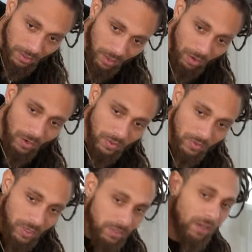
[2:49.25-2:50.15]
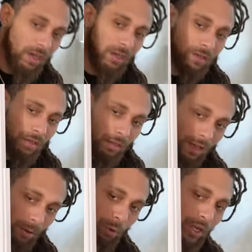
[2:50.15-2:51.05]
Oh, that's what I thought.
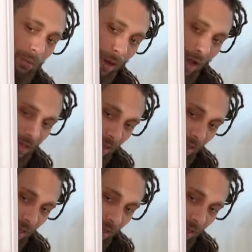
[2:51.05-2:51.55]
Now bring it behind